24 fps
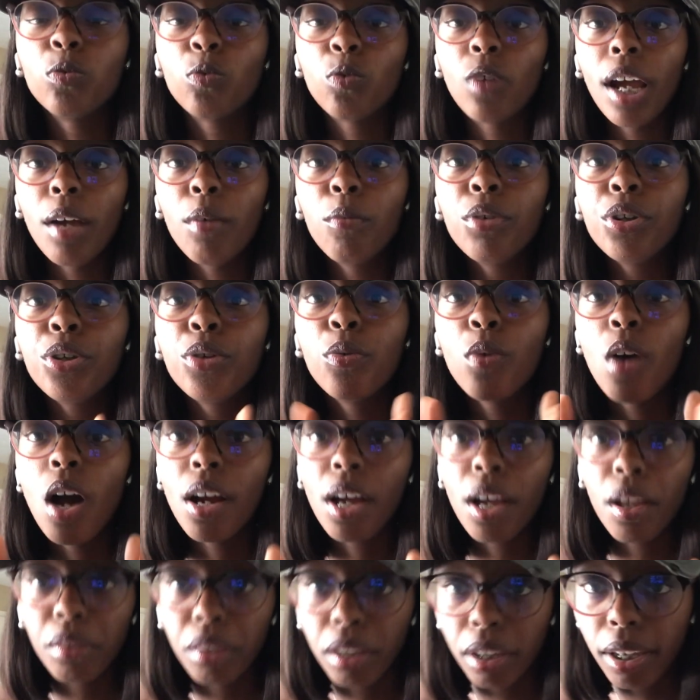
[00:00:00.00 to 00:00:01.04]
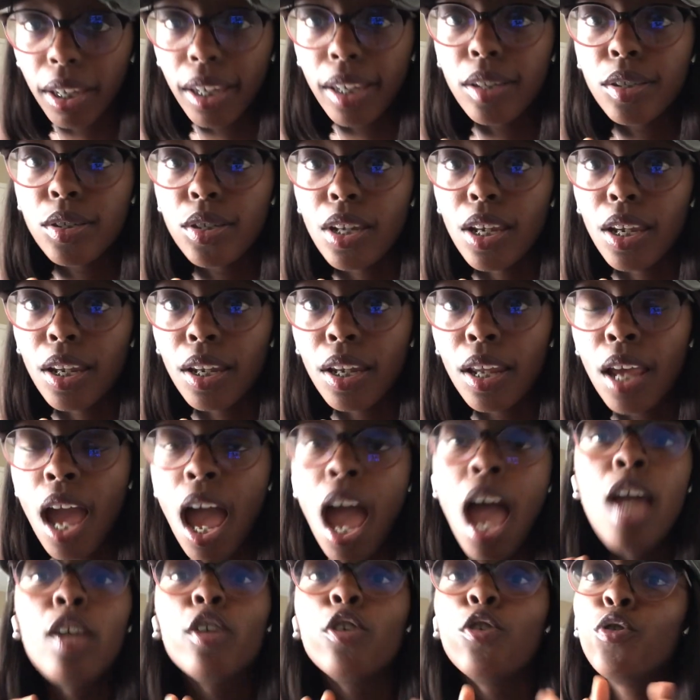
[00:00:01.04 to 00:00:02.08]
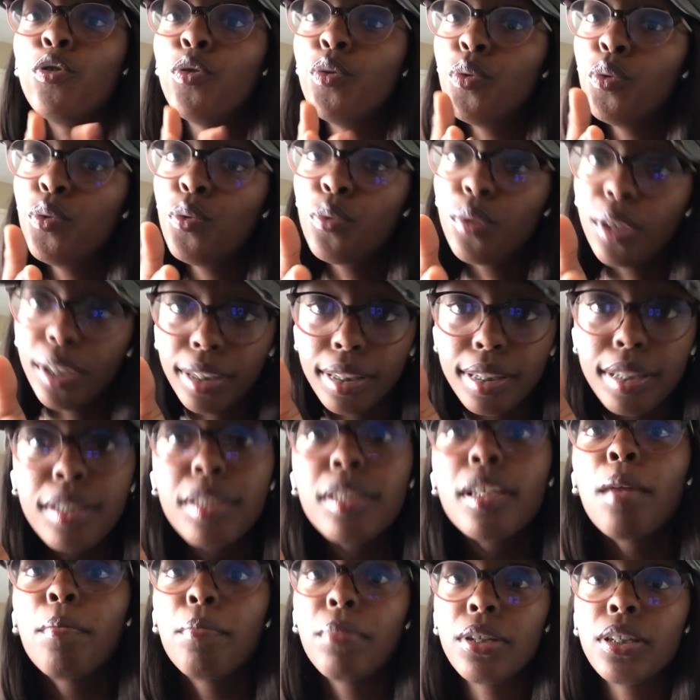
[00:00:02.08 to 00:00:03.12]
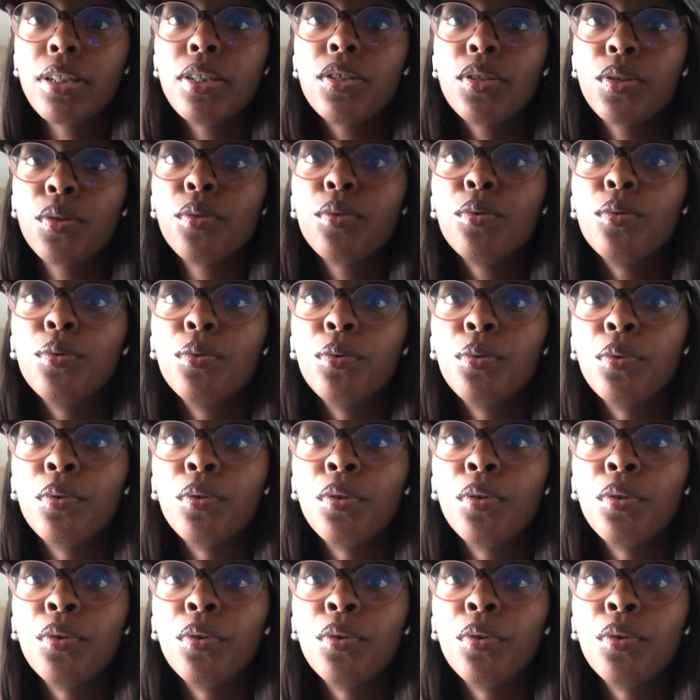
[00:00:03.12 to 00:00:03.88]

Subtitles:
right when you walk out the kitchen, you can step into